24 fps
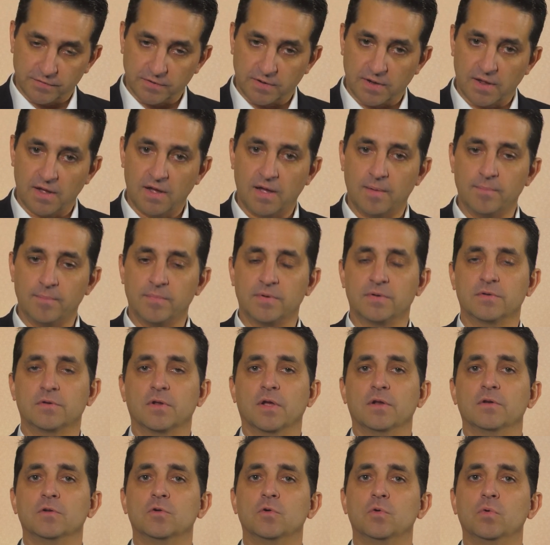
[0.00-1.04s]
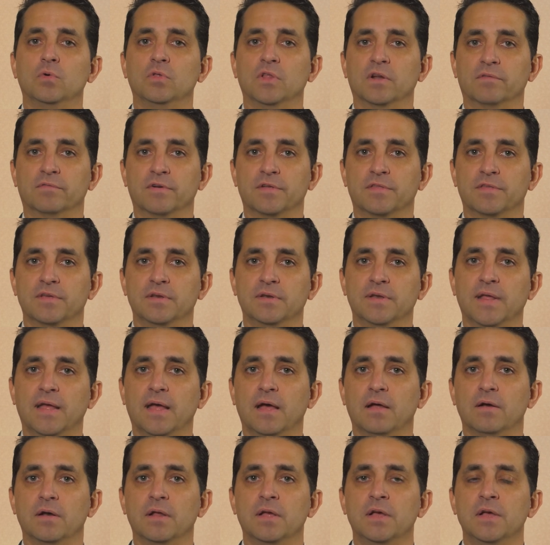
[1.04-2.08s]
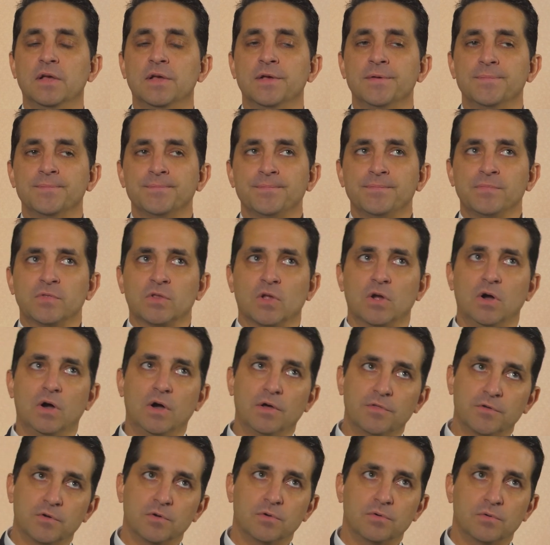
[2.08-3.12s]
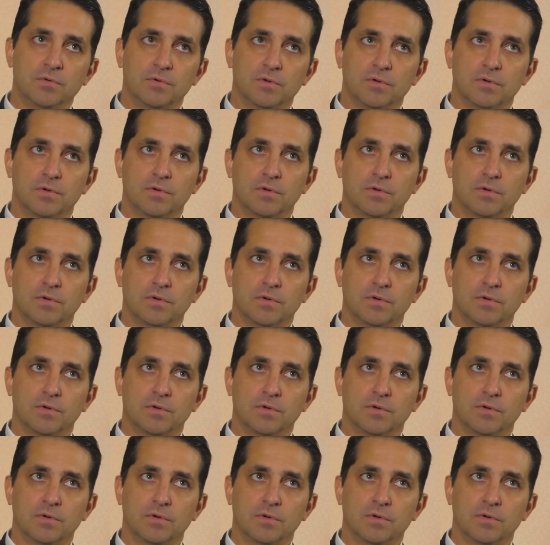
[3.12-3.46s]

to calm and cool everything down. Other